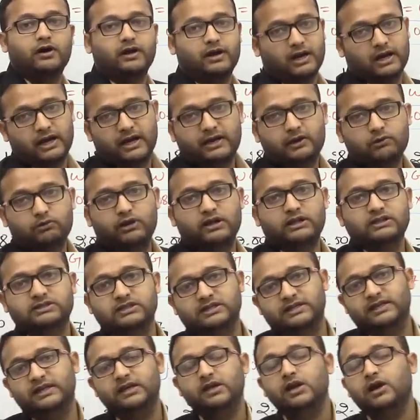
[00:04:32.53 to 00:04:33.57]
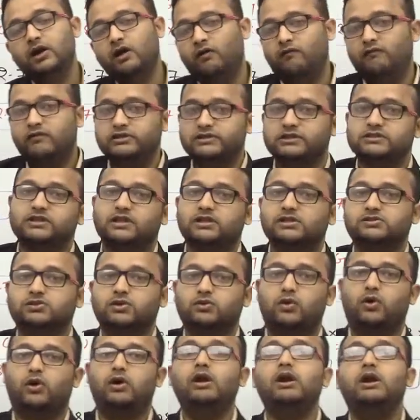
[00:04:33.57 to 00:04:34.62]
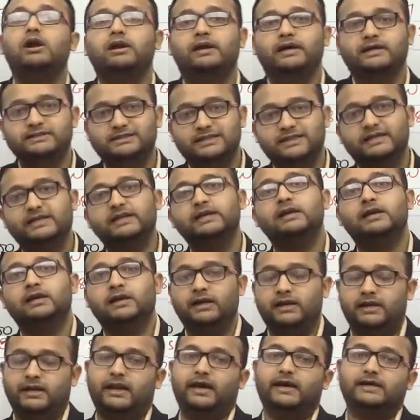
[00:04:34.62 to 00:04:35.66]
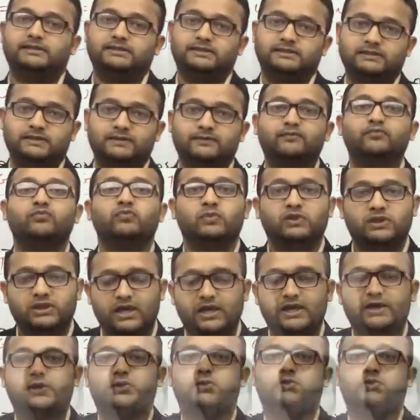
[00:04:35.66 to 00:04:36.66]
relative density, which is also called density index. Thank